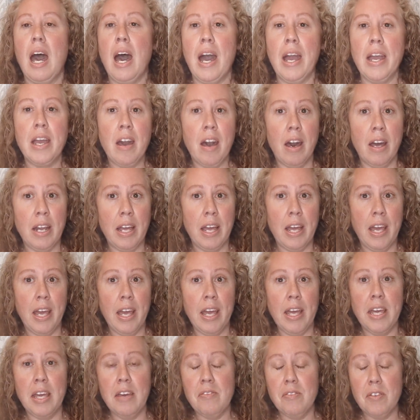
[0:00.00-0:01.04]
I got
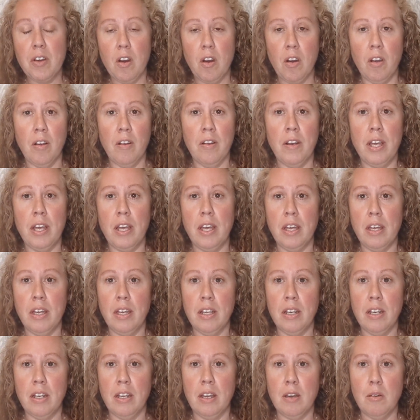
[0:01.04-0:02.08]
a gift card
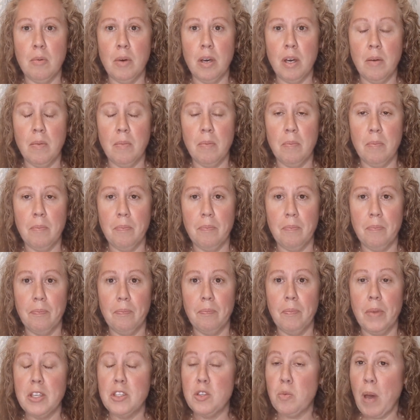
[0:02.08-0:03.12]
in
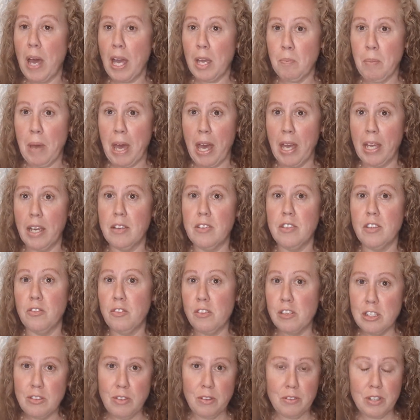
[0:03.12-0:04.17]
my swag bag, because the
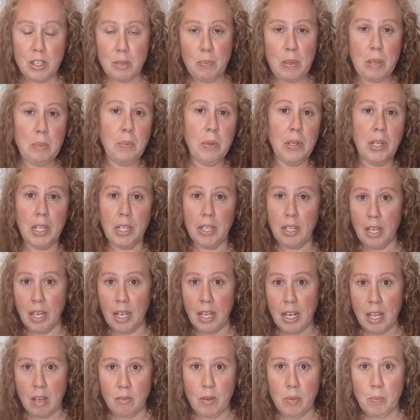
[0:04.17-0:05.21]
first 50 people in
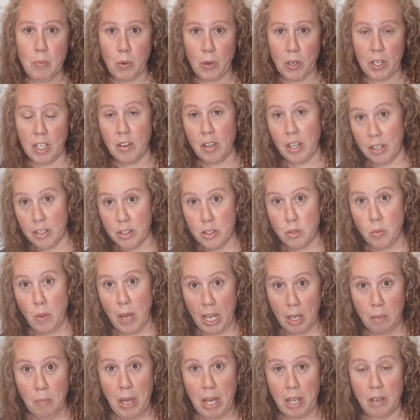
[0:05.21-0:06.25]
line every morning, you get a
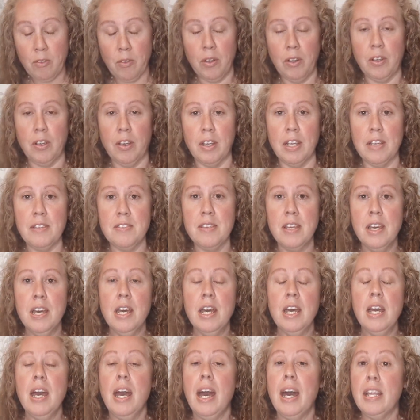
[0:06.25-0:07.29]
swag bag full of goodies.
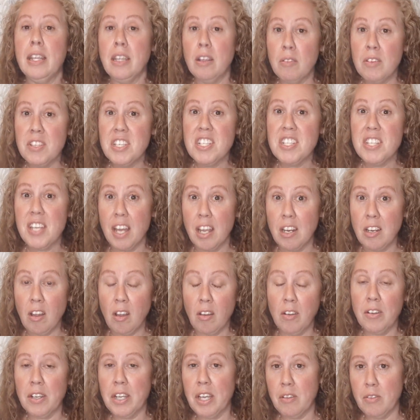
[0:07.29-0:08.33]
And there was a
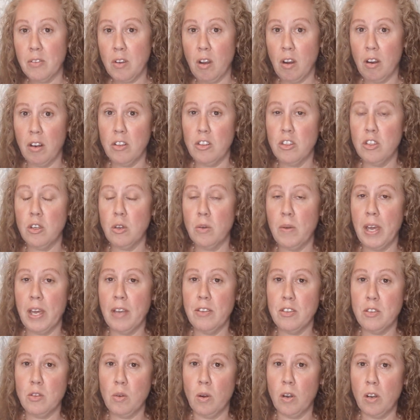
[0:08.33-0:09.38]
$10 gift card to
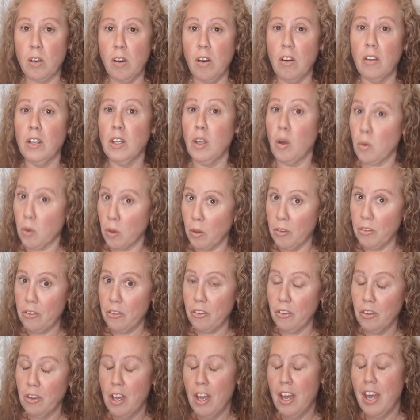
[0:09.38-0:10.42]
a store called
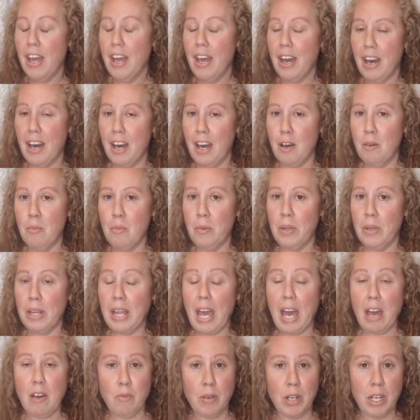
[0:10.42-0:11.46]
Locals.
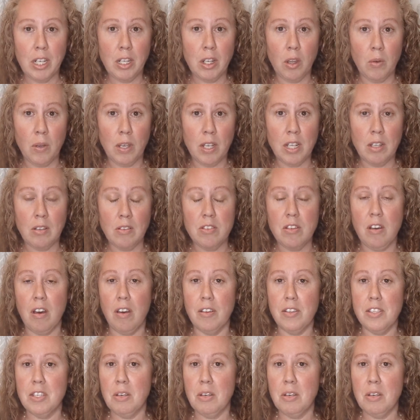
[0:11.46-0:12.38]
They have one in Logan, Utah.